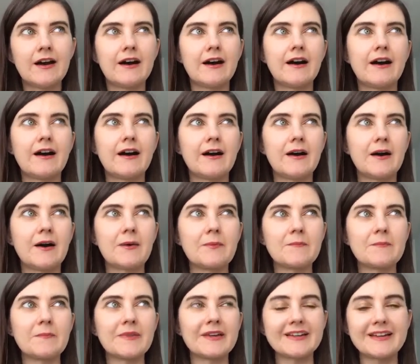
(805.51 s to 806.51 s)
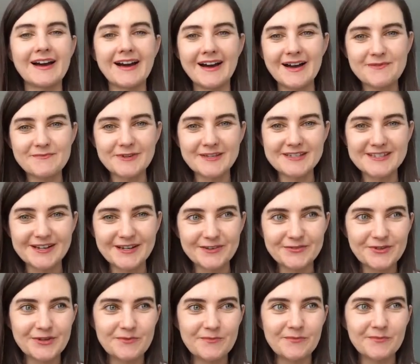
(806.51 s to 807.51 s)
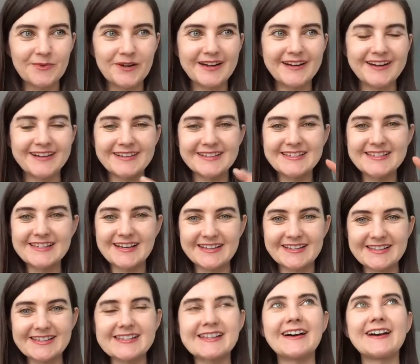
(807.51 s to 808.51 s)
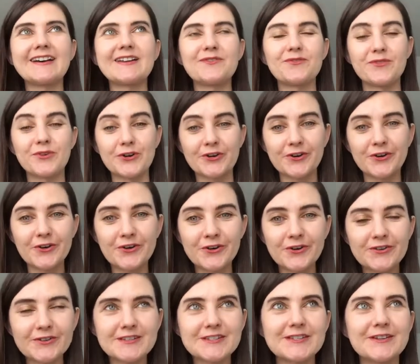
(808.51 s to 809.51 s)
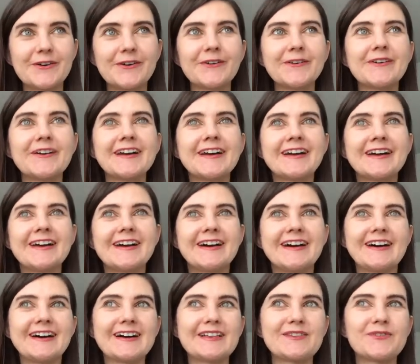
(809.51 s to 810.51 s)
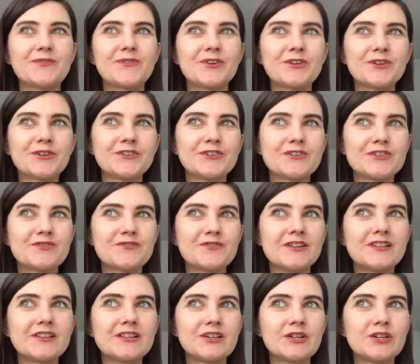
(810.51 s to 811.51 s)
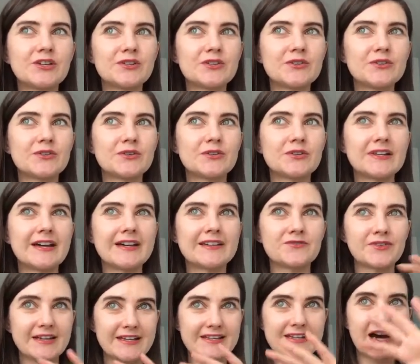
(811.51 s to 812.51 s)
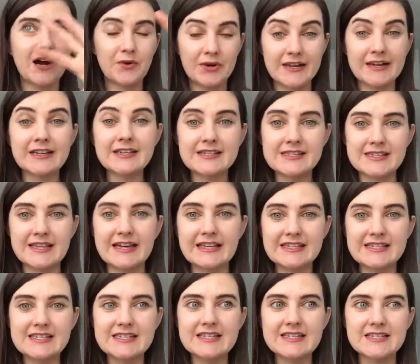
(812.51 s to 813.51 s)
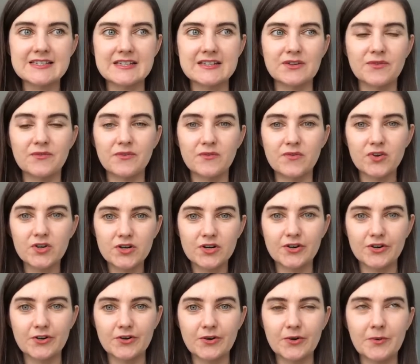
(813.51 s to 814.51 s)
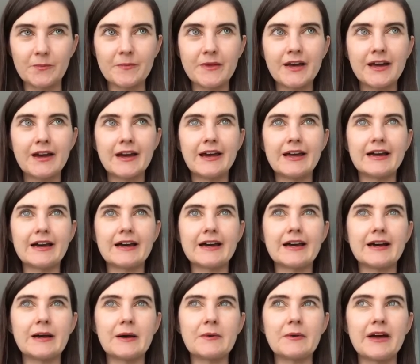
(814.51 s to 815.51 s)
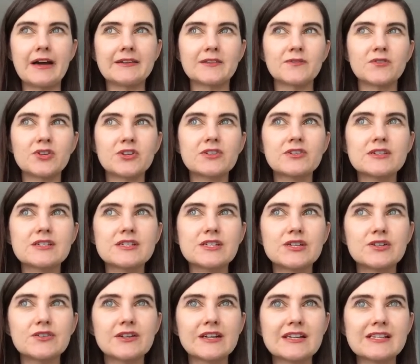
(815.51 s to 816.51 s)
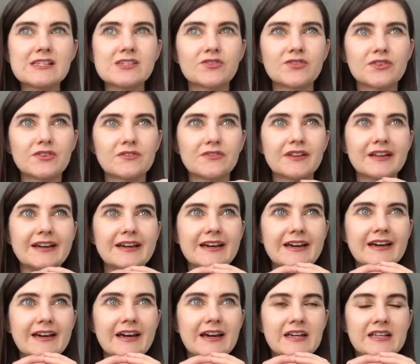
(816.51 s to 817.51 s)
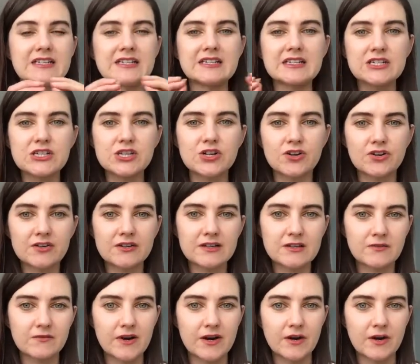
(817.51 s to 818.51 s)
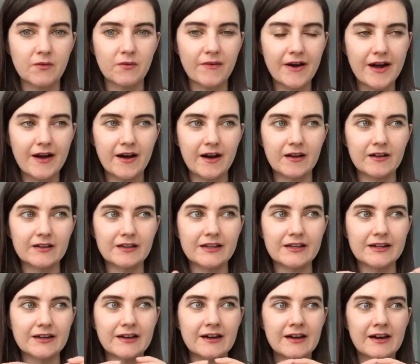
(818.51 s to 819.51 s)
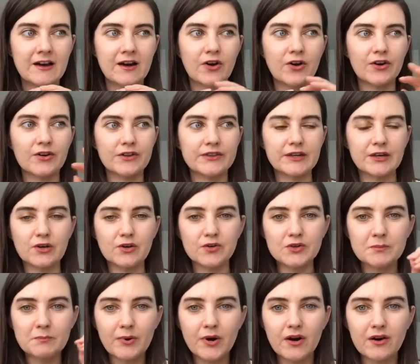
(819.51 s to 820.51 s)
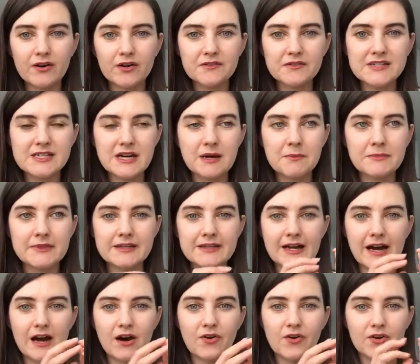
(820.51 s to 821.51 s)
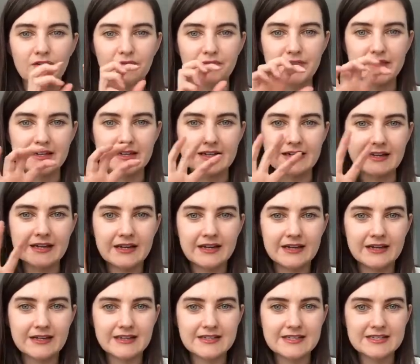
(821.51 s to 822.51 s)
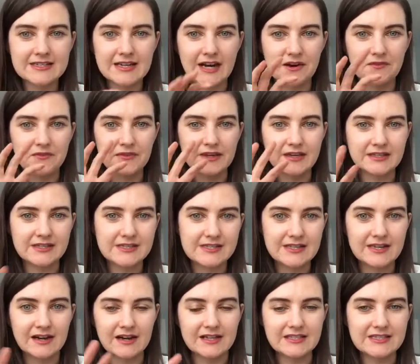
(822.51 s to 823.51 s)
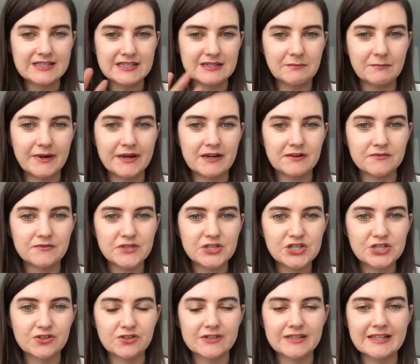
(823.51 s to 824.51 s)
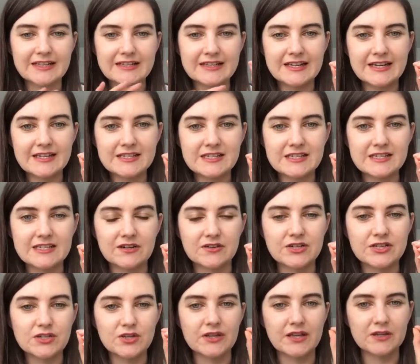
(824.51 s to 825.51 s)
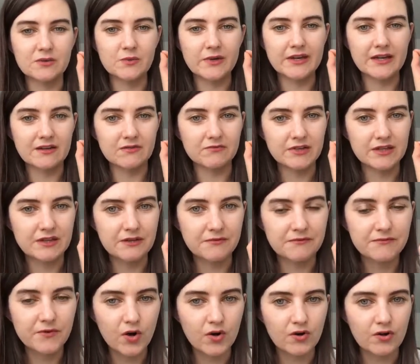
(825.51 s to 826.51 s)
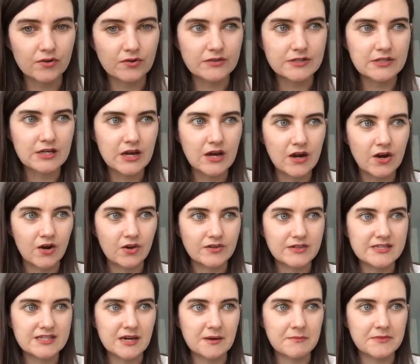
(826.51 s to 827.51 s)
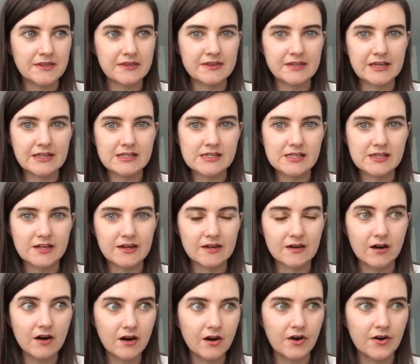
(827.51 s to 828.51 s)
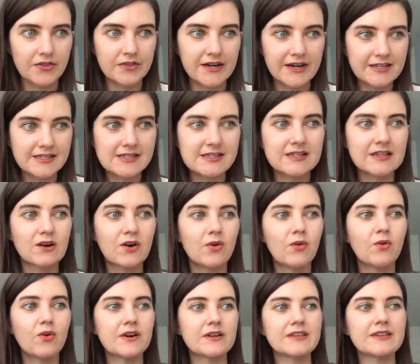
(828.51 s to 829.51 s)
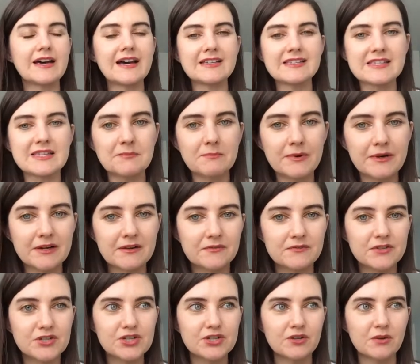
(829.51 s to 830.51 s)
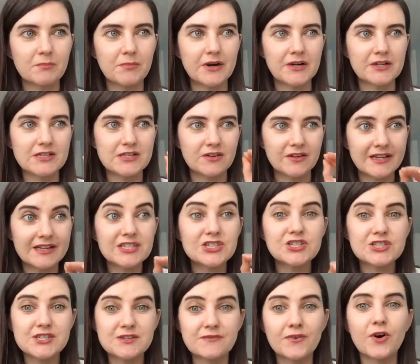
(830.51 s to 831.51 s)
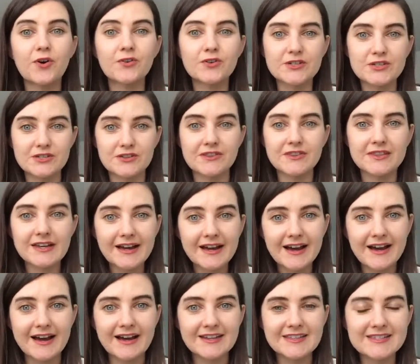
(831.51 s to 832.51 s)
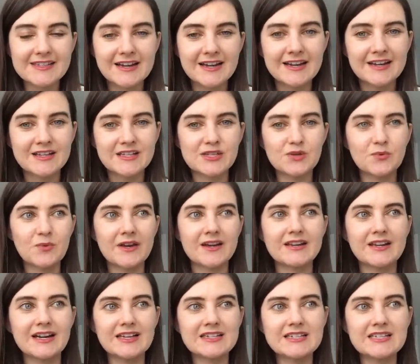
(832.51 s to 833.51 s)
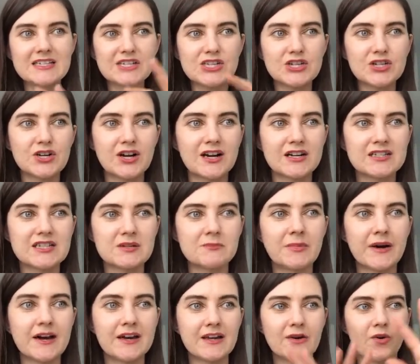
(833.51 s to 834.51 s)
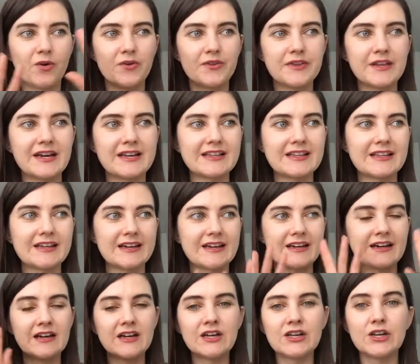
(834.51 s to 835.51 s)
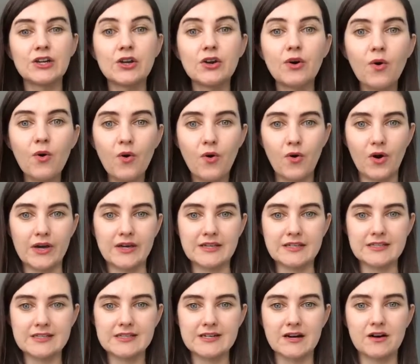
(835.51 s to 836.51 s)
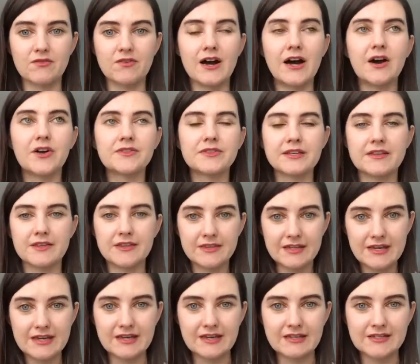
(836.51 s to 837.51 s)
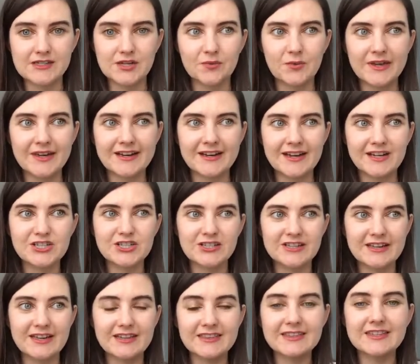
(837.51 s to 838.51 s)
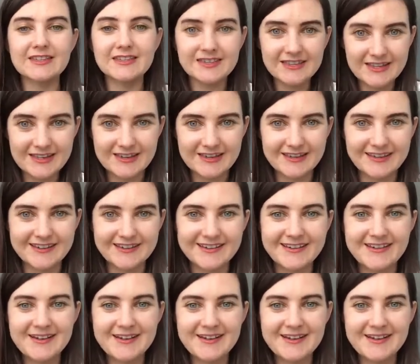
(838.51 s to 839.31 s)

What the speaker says: and I myself am sun sign Virgo, so the Virgo is really good, and right now it is that season of Virgo, and Virgo is good as sort of like discerning very well, like the good part of something out of the stuff that's not beneficial, not necessary, so that we can really focus on something that's like, oh, that's the core, that's the beneficial part, so let's just focus on that, so we are not distracted by all that like noise around the thing, so we can actually get the thing.